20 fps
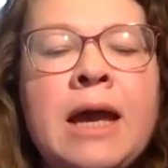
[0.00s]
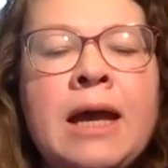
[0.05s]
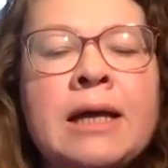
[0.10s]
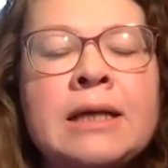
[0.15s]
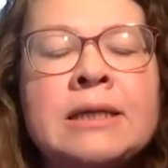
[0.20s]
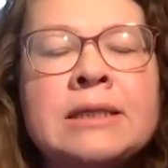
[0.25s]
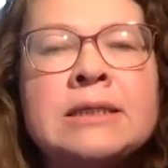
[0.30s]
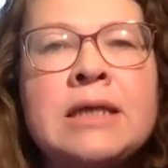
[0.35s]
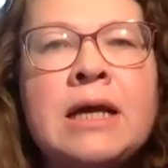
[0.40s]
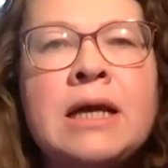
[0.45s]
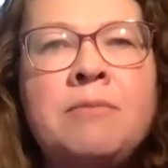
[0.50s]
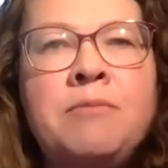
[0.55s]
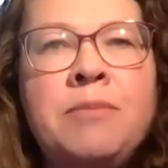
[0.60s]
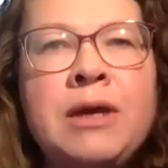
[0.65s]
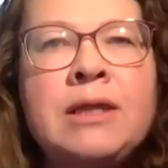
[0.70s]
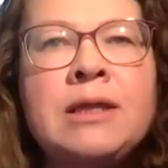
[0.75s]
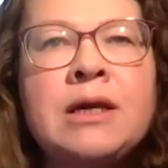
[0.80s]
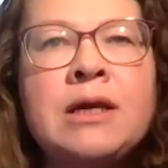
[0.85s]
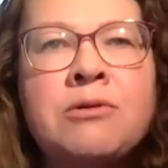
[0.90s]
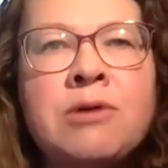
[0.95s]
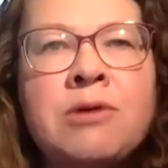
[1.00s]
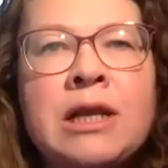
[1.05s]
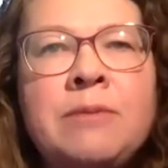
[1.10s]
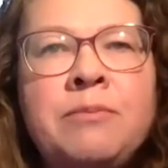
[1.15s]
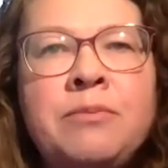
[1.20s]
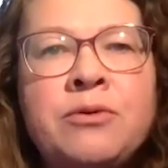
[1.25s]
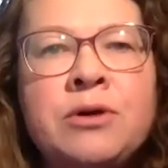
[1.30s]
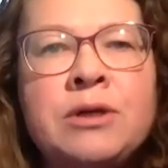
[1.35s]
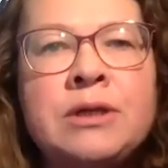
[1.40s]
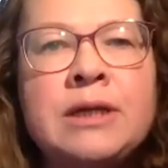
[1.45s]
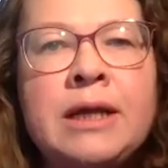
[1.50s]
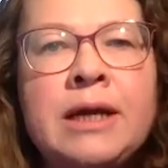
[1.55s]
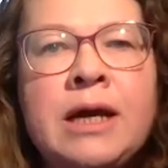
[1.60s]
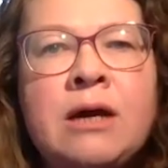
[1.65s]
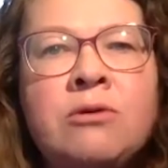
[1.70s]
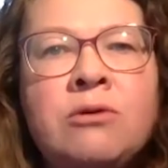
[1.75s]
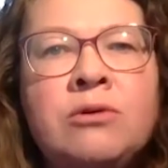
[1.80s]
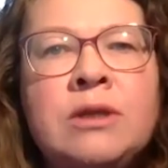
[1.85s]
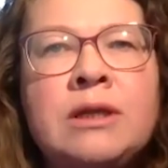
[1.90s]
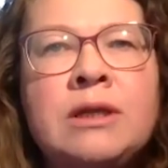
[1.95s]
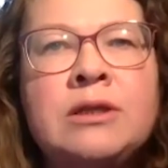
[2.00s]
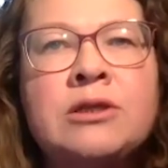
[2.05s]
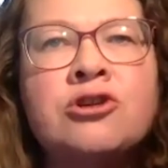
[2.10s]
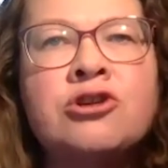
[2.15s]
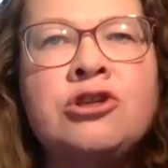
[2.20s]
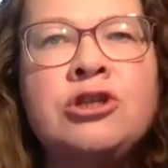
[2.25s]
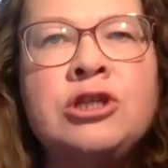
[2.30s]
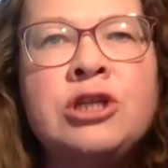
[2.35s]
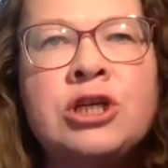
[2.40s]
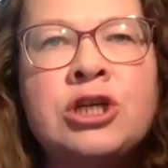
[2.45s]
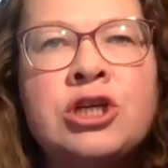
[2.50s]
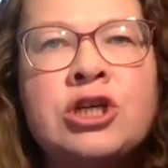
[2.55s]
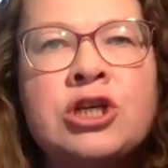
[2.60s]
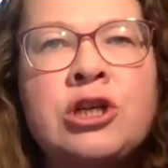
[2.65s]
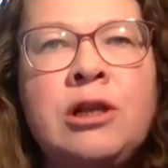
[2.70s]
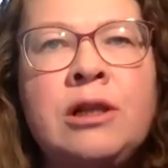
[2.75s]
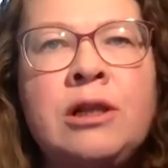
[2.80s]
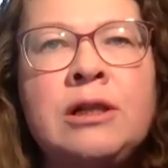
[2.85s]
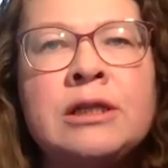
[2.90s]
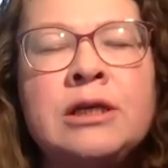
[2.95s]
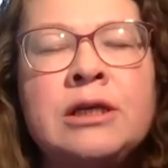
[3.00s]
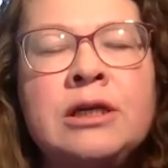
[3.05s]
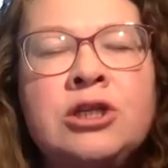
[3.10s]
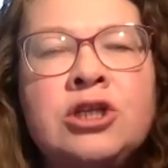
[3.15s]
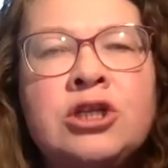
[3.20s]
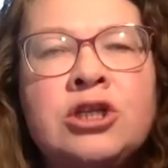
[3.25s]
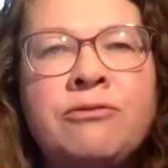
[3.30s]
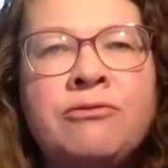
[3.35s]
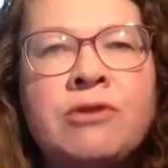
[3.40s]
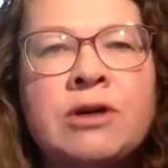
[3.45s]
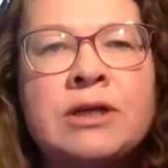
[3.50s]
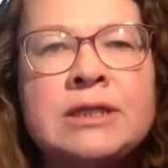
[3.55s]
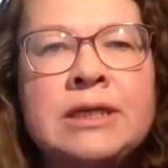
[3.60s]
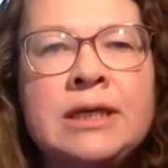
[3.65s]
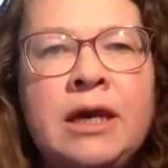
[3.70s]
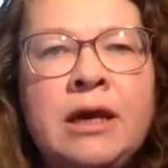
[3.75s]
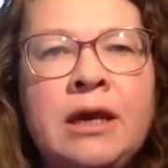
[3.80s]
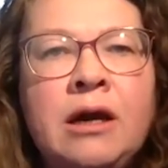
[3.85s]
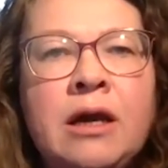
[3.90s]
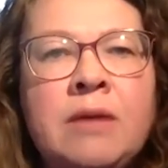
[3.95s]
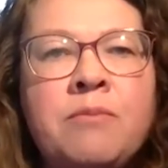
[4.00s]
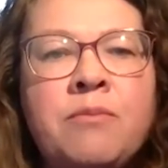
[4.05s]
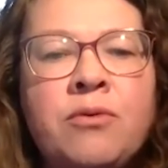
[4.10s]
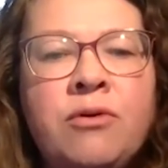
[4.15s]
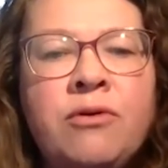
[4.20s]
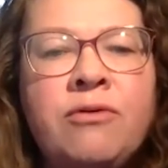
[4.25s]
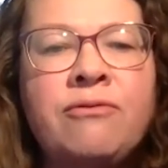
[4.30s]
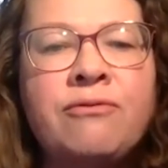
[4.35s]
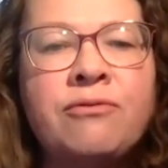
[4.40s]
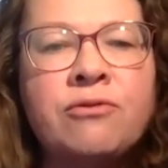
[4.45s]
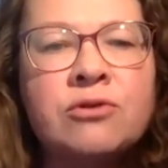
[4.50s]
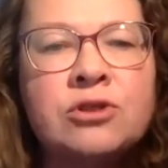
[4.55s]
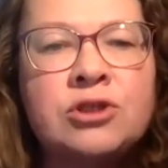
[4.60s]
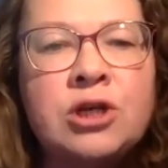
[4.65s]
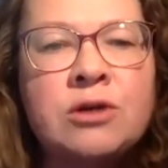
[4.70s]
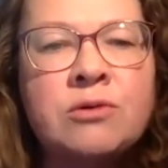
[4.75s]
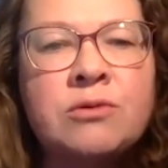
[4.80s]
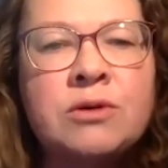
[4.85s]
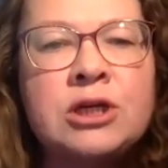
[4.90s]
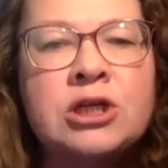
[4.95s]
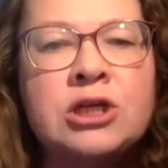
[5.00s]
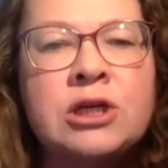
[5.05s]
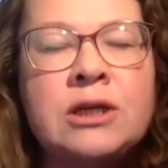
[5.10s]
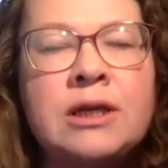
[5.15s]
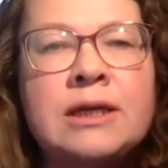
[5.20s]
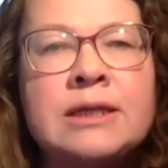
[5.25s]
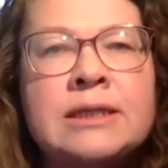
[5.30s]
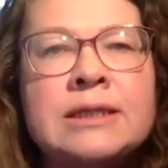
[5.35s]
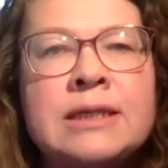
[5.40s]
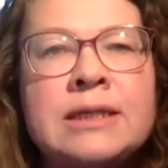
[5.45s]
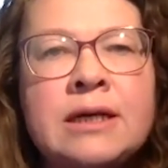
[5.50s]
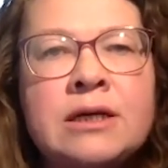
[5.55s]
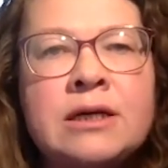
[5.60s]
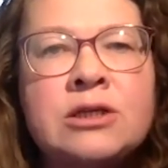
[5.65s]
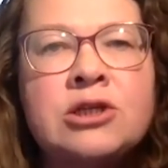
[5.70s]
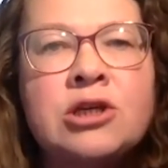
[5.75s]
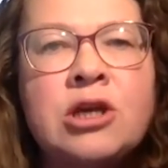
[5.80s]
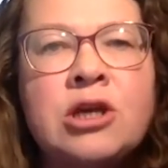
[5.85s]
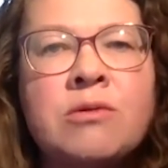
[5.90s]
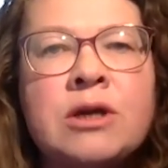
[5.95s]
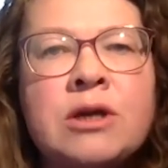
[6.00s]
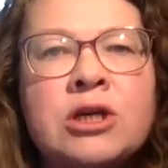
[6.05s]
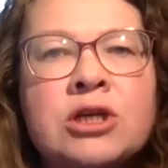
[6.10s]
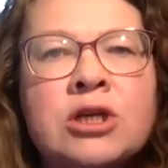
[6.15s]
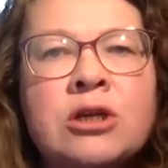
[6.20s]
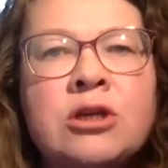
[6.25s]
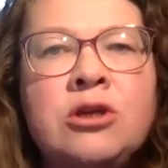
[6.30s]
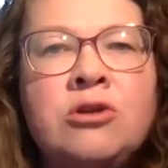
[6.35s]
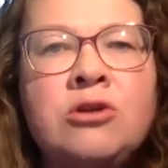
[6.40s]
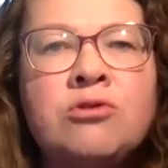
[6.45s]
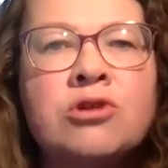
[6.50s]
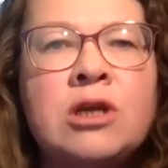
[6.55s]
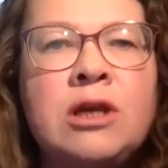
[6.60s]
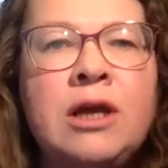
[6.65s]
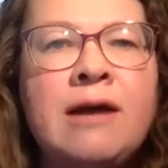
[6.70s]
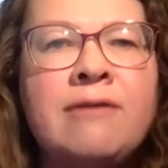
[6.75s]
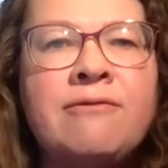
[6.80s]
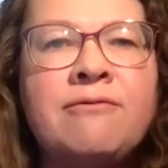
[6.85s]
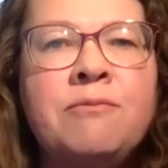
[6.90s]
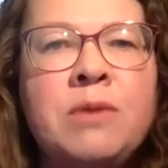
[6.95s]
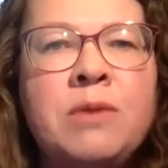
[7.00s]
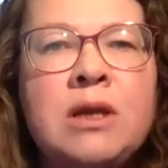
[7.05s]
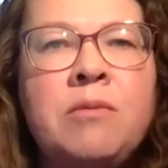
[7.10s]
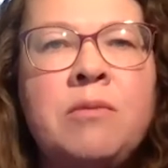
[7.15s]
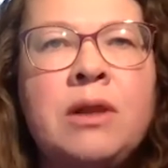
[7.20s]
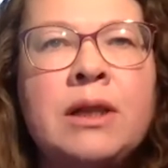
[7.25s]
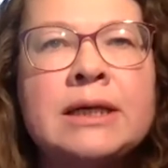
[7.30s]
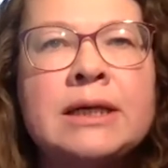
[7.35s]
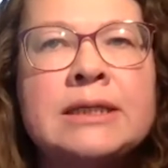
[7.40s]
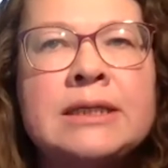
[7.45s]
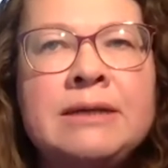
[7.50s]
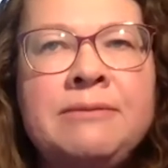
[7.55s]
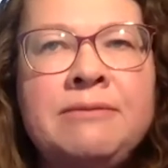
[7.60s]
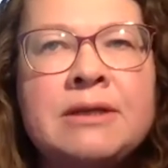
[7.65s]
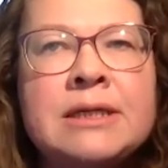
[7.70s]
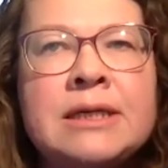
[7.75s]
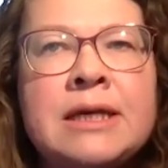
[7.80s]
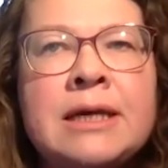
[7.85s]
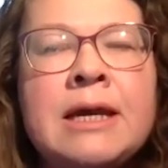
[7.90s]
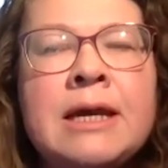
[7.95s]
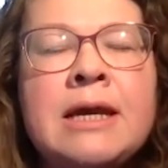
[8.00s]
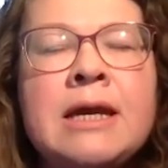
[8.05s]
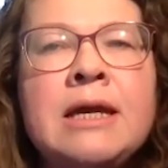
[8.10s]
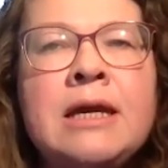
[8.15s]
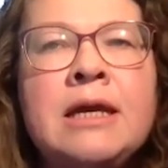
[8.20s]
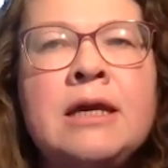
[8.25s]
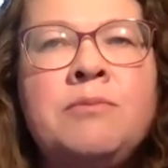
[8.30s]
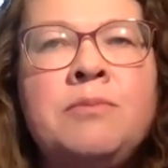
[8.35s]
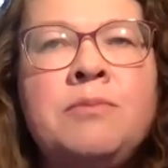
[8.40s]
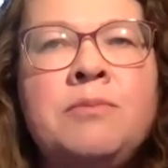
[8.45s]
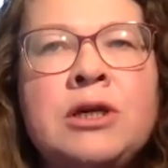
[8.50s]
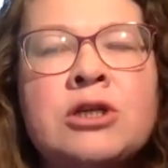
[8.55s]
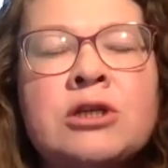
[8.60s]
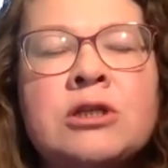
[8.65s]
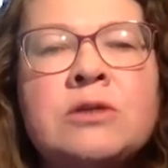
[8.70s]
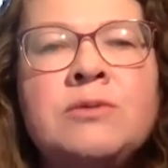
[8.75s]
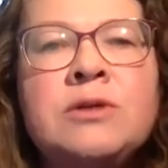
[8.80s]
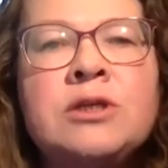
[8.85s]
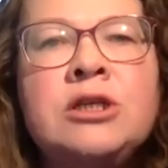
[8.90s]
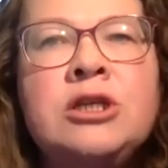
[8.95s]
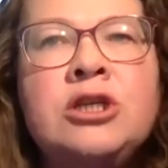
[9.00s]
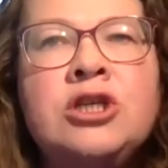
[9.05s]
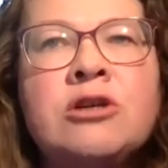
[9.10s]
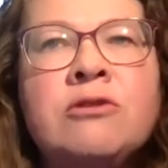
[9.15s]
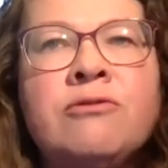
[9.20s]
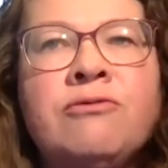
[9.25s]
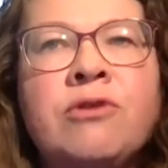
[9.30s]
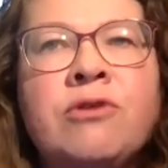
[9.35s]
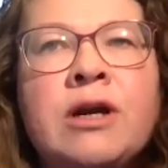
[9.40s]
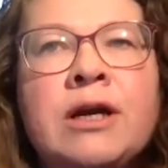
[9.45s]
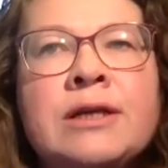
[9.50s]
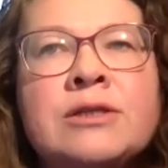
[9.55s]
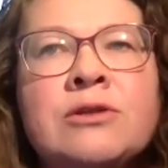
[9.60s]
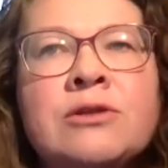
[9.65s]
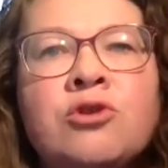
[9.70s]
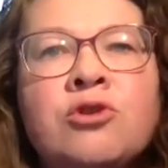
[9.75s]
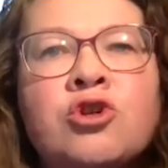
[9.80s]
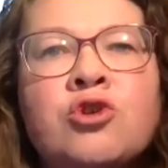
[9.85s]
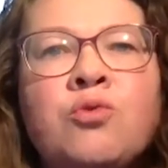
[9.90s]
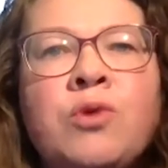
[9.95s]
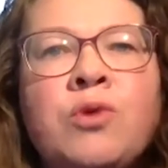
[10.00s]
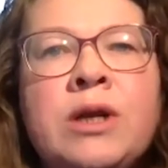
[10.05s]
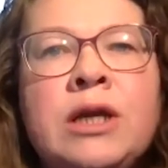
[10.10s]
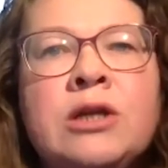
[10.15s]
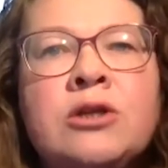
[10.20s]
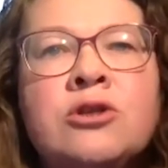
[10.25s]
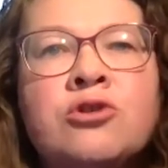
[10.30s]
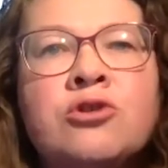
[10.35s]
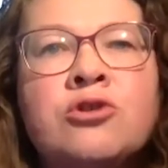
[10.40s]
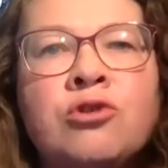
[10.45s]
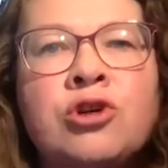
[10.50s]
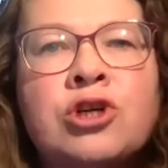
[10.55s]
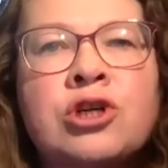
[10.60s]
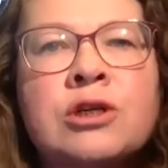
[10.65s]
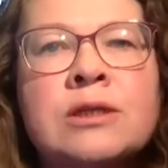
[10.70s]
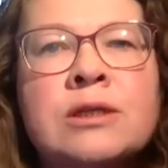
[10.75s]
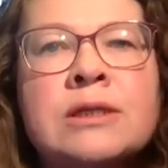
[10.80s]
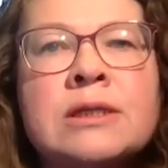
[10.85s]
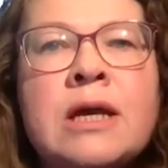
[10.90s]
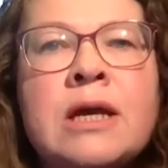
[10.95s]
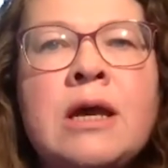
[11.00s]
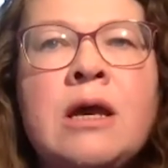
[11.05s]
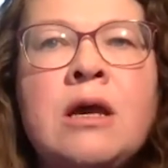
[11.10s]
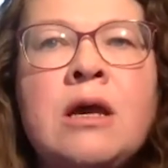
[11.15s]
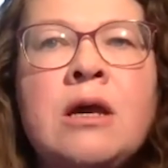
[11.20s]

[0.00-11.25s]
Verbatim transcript: As uh, Ben correctly pointed out, traditional EGFR TKI, both first generation and second generation, usually have minimal activity in patients with EGFR exon 20 insertions,